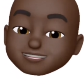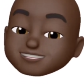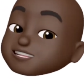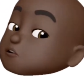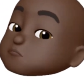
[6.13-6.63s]

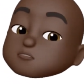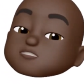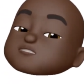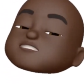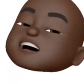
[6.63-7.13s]
we're
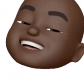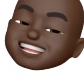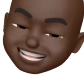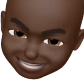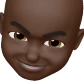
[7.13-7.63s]
gonna try
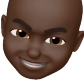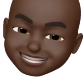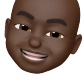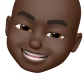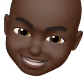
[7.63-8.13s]
again
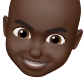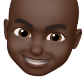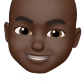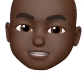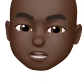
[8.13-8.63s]
to
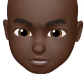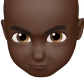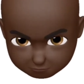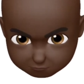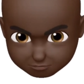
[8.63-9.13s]
get this car
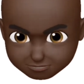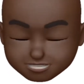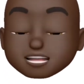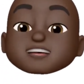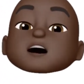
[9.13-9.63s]
started.